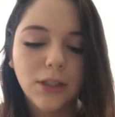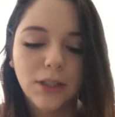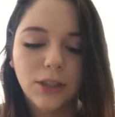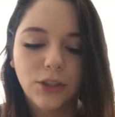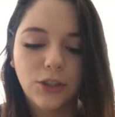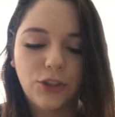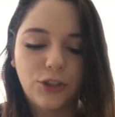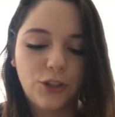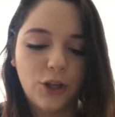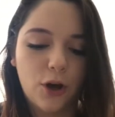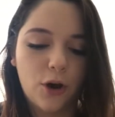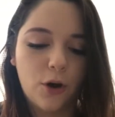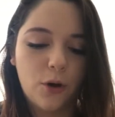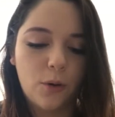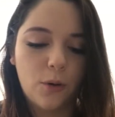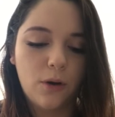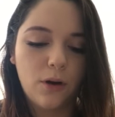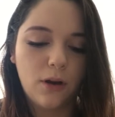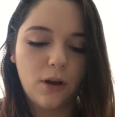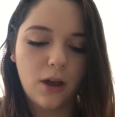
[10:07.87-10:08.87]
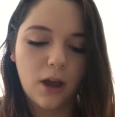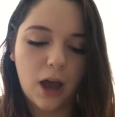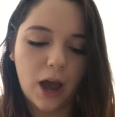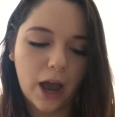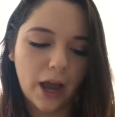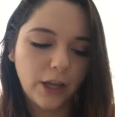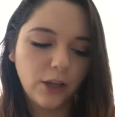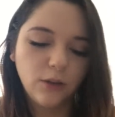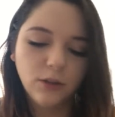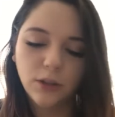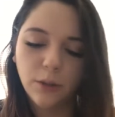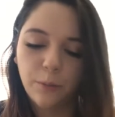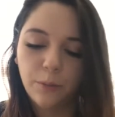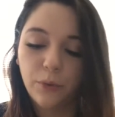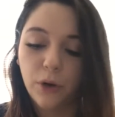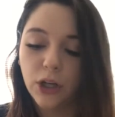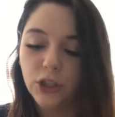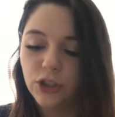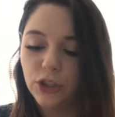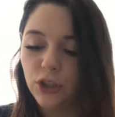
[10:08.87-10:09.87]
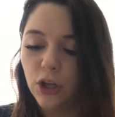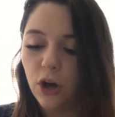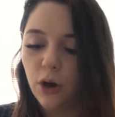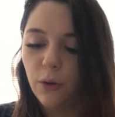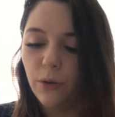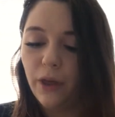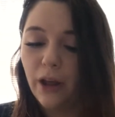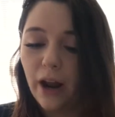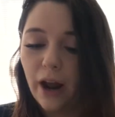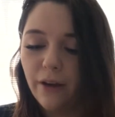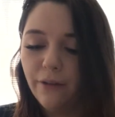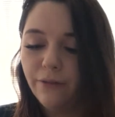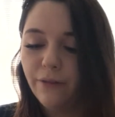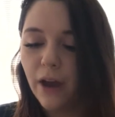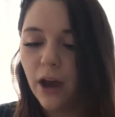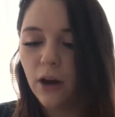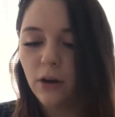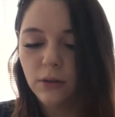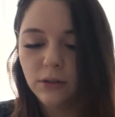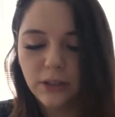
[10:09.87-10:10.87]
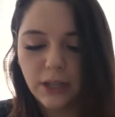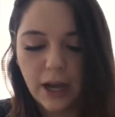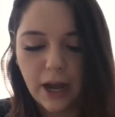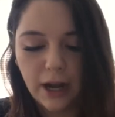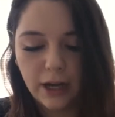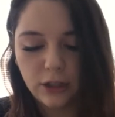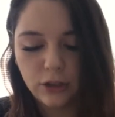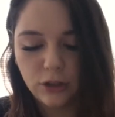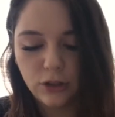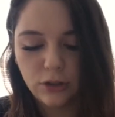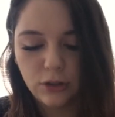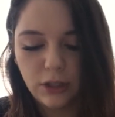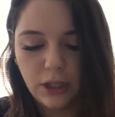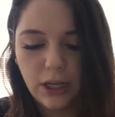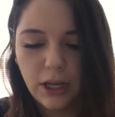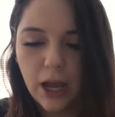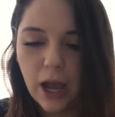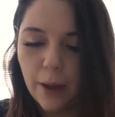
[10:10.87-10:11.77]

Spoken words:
So I use a brush though that I found actually,